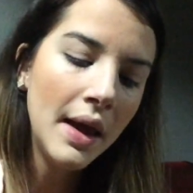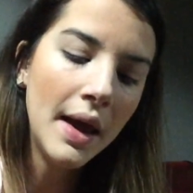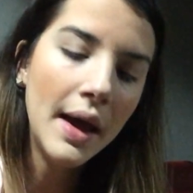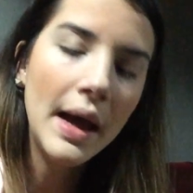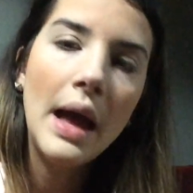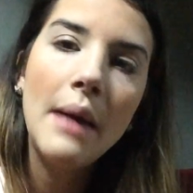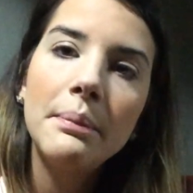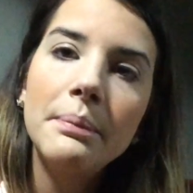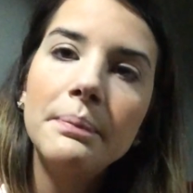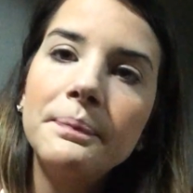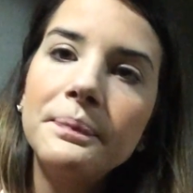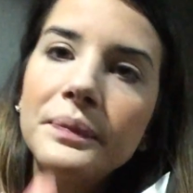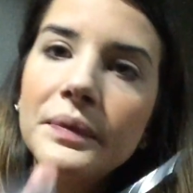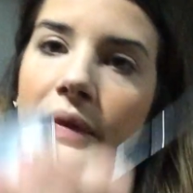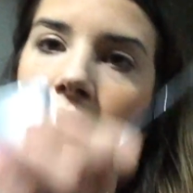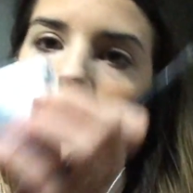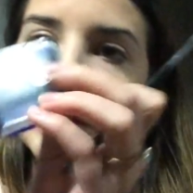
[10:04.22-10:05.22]

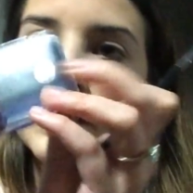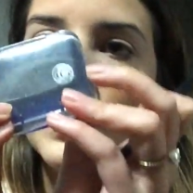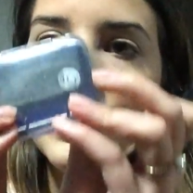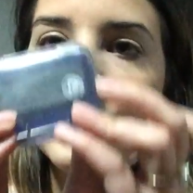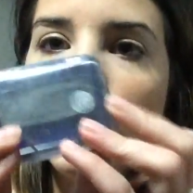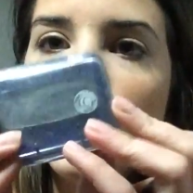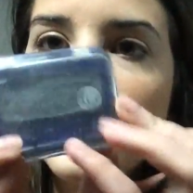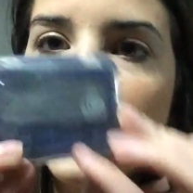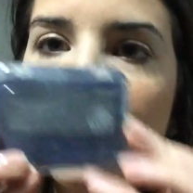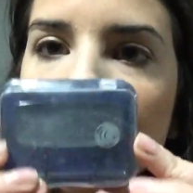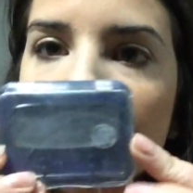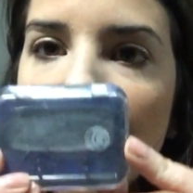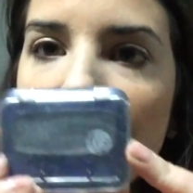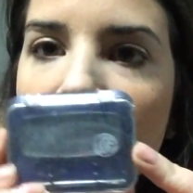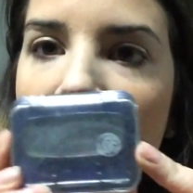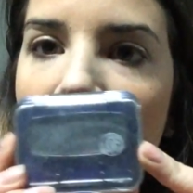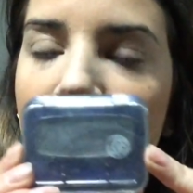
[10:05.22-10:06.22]
So this is
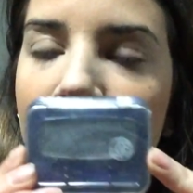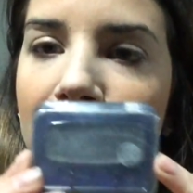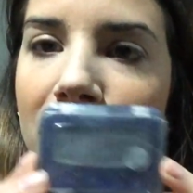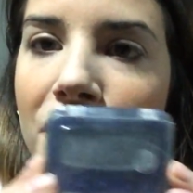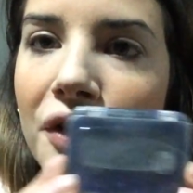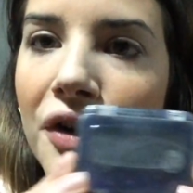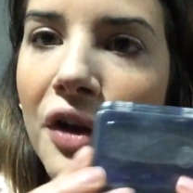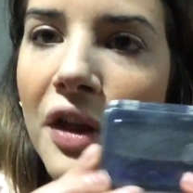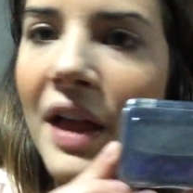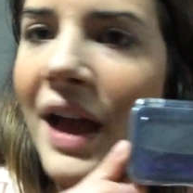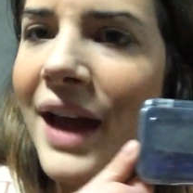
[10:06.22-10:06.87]
my CoverGirl.